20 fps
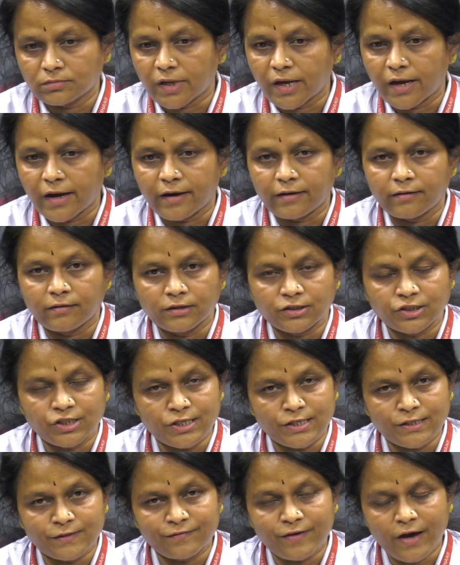and
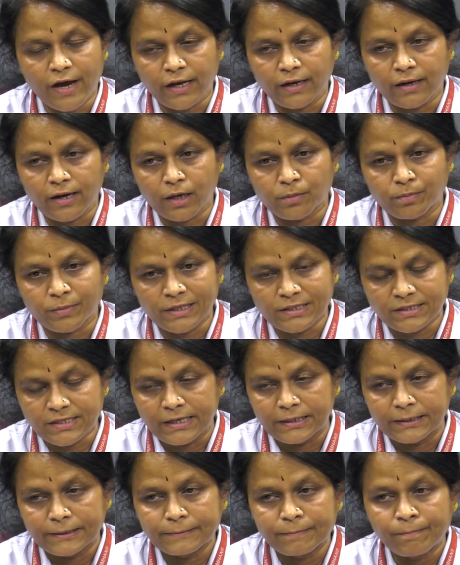she's fine at
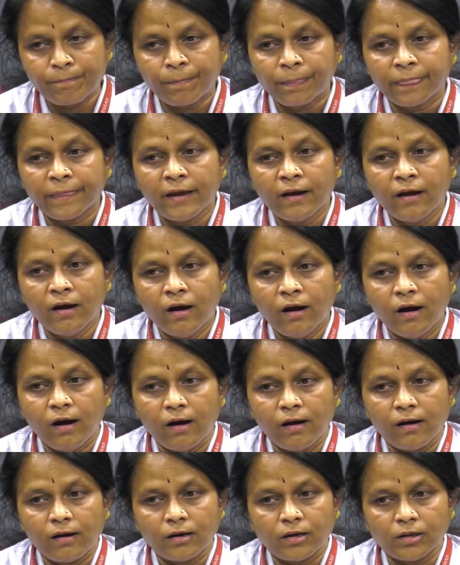present
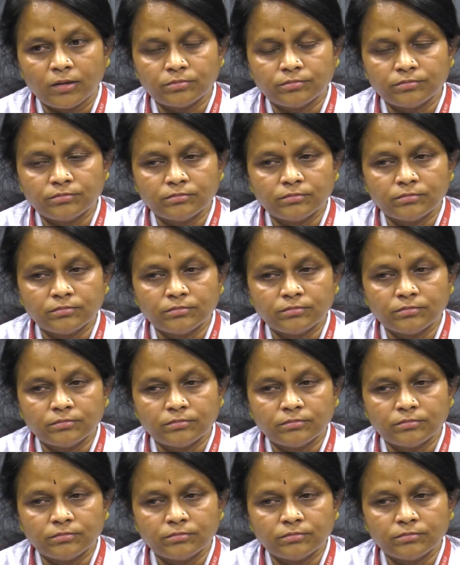uh,